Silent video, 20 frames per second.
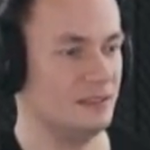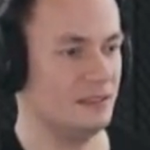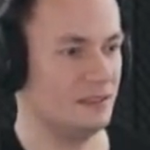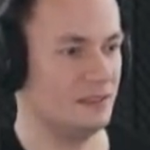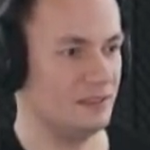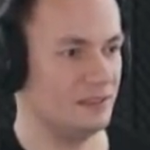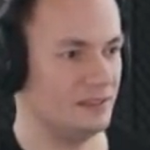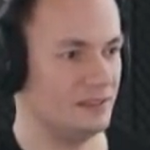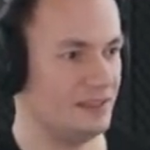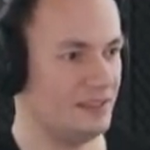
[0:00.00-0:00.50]

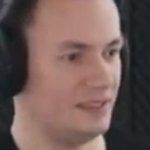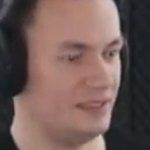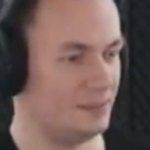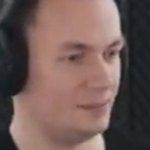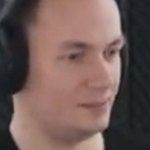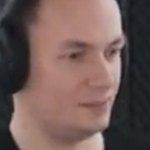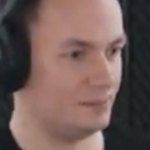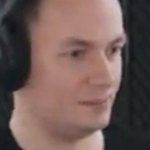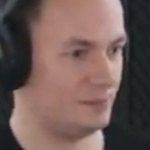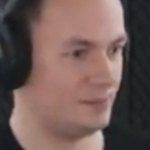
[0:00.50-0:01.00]
Okay.
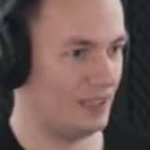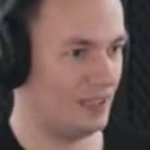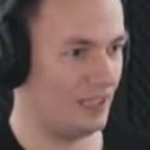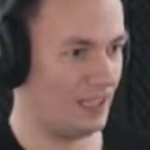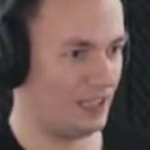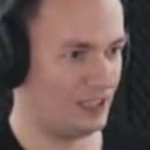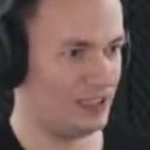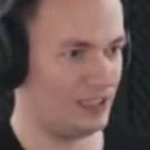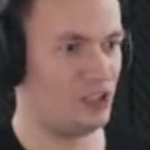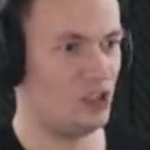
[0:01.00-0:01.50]

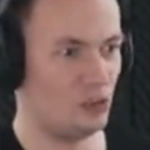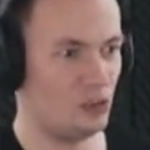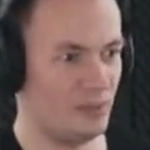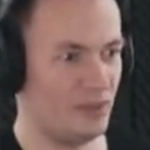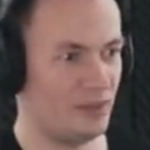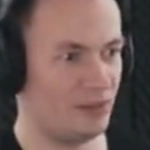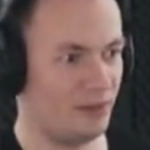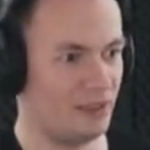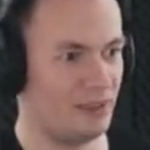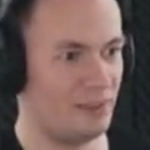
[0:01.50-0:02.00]
Actually took me
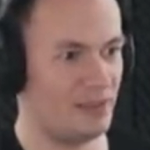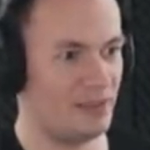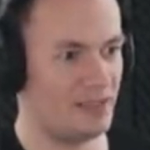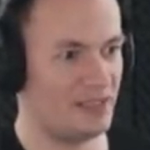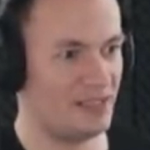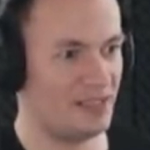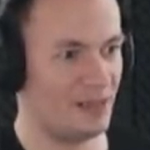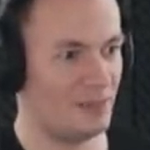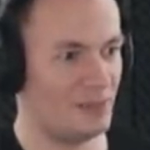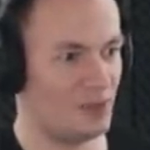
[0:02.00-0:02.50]
quite a bit of
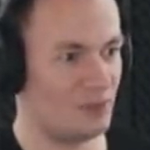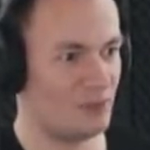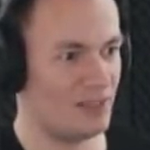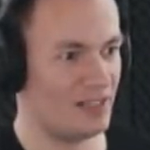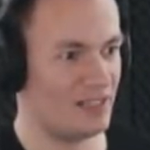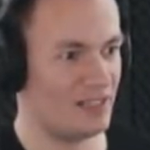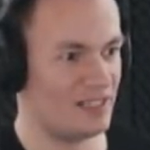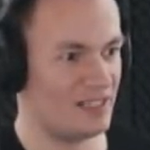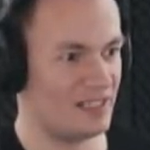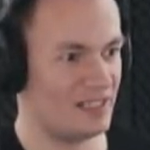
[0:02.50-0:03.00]
time to
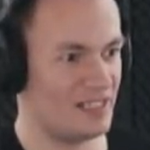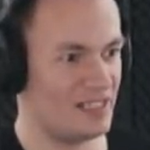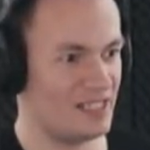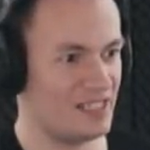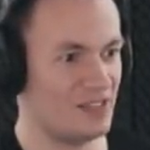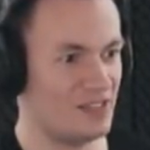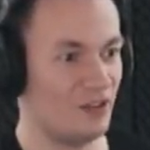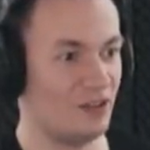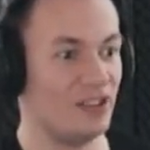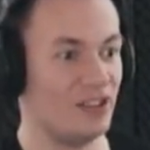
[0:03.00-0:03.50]
realise that this
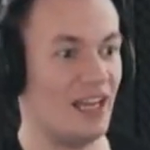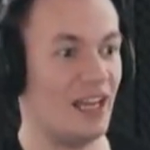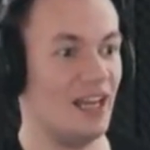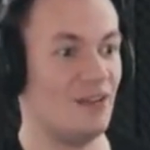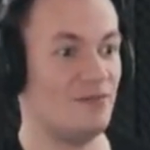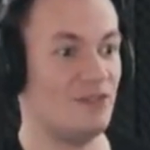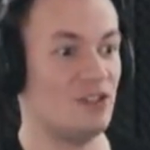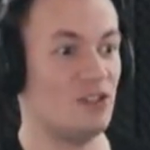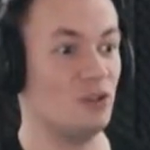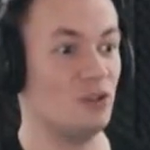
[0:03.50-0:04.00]
is not your
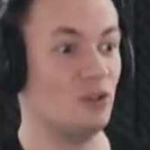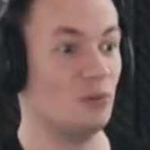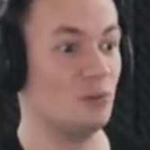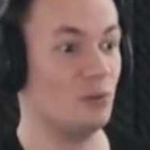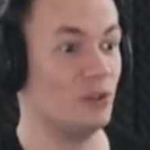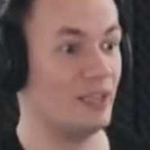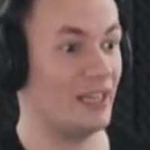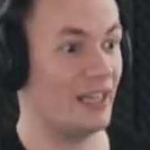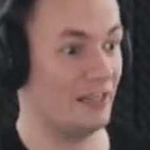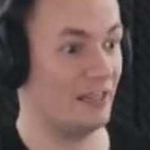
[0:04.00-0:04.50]
average normal
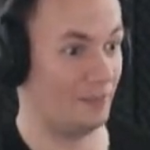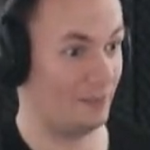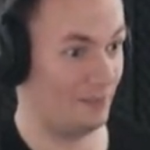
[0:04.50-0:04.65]
game.